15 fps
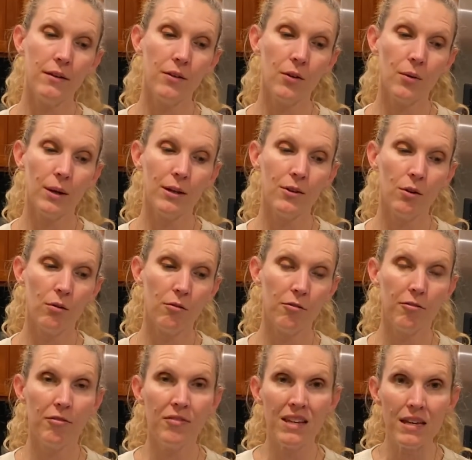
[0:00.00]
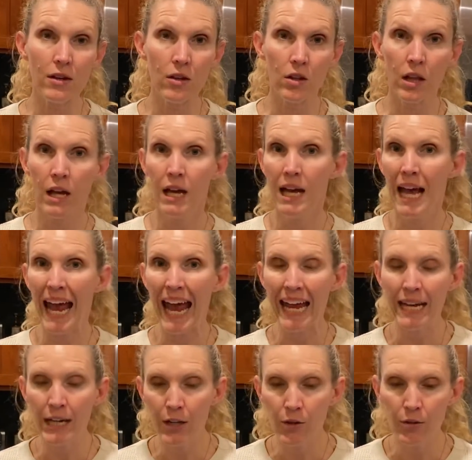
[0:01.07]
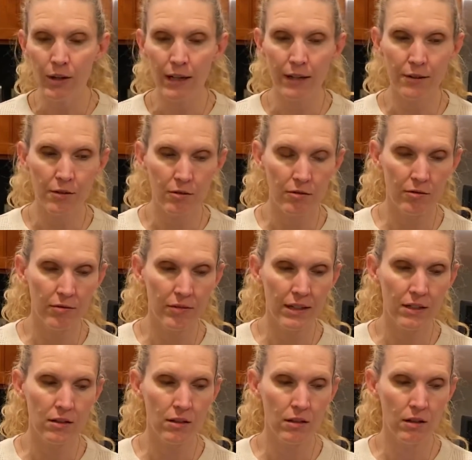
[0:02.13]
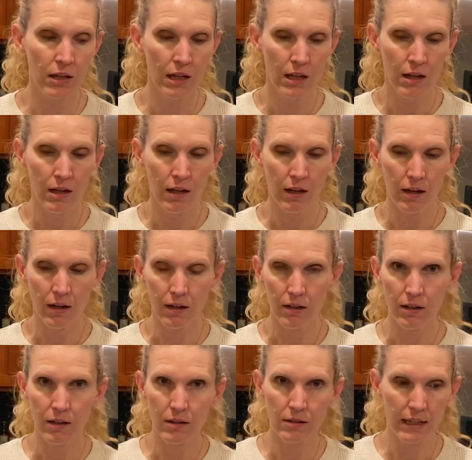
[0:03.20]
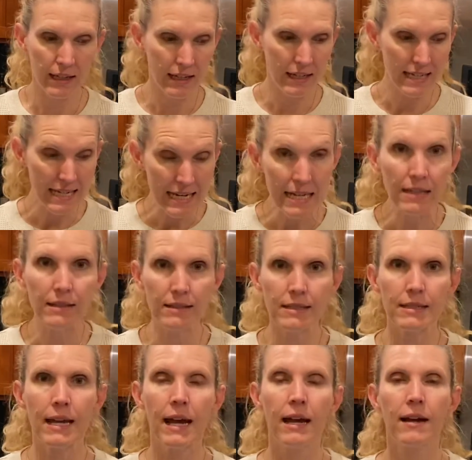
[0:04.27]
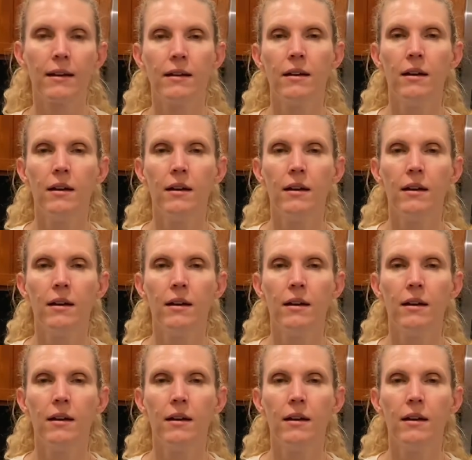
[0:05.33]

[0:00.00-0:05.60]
So I don't feel hangry. I don't feel like I need a snack.